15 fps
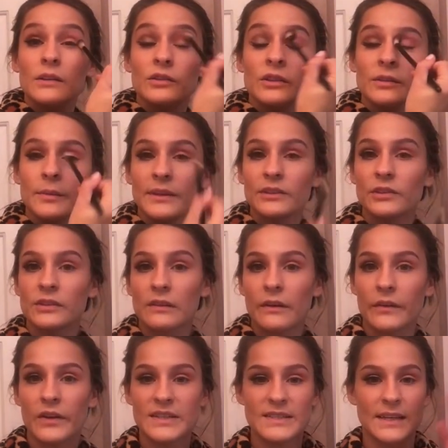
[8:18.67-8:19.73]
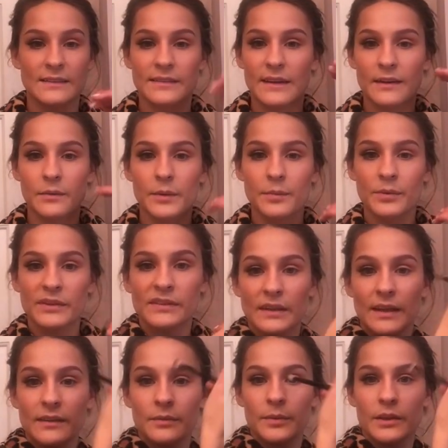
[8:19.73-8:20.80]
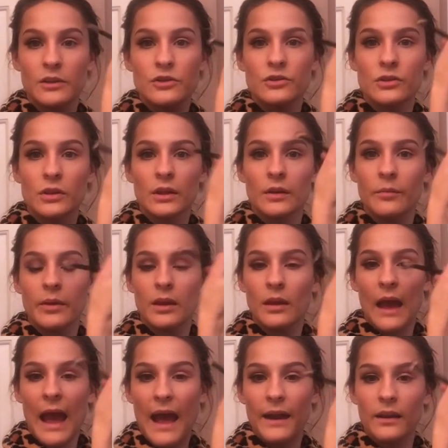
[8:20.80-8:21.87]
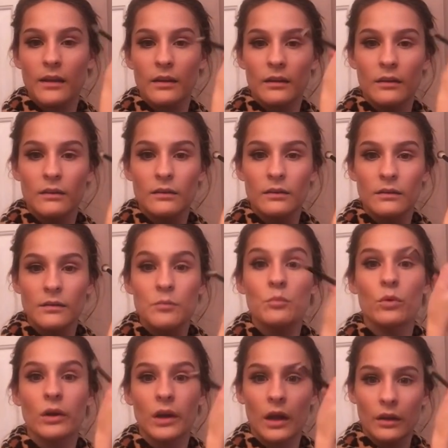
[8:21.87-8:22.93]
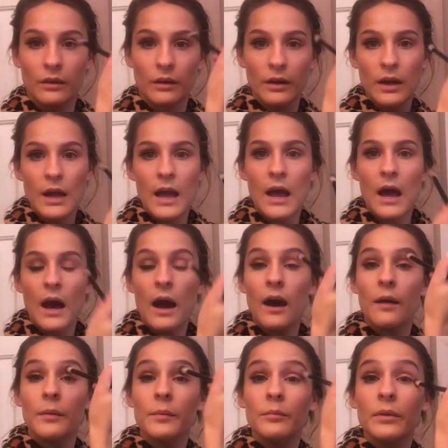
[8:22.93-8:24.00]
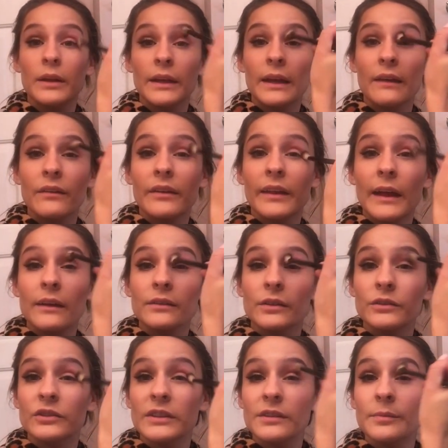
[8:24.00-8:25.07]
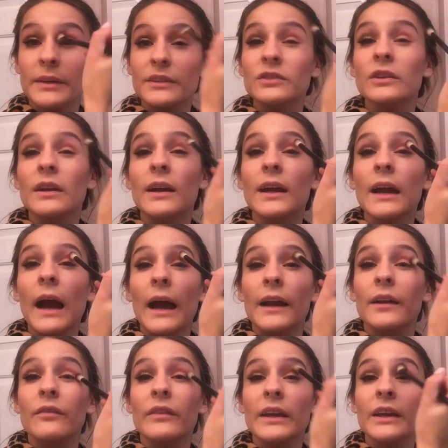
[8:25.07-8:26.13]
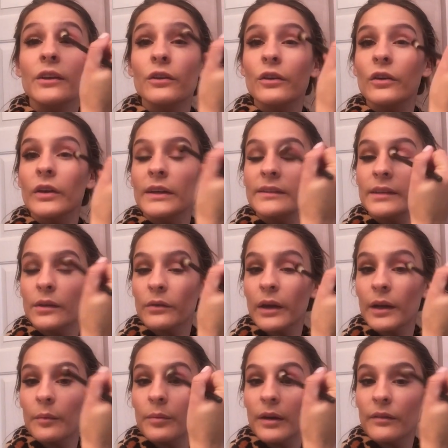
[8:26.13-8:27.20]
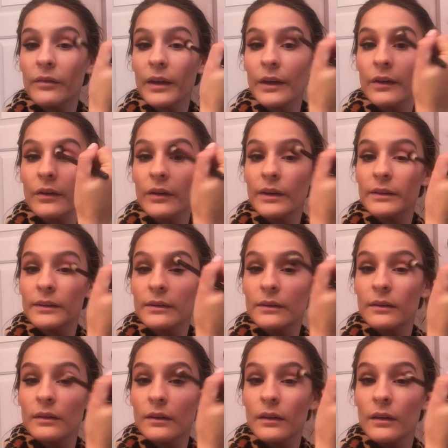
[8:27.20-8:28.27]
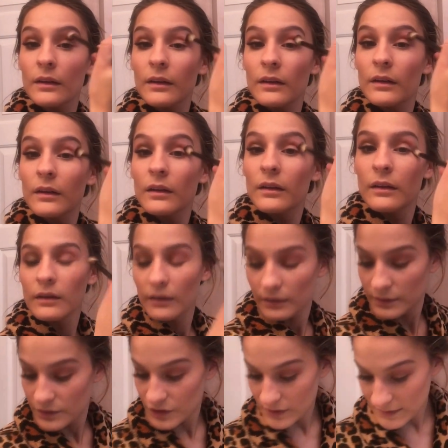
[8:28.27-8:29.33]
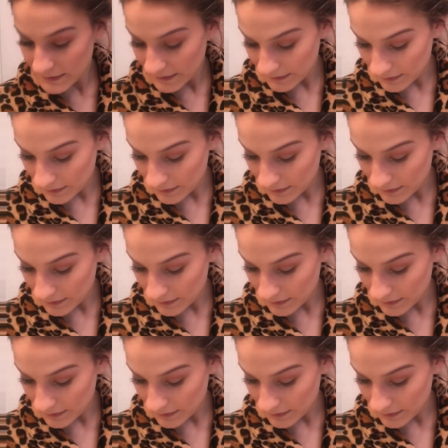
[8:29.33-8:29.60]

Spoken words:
Just make sure it's on there. It doesn't have to be precise because you're going to be adding more color and blending everything out. So just make sure kind of in your crease and right above that crease, just to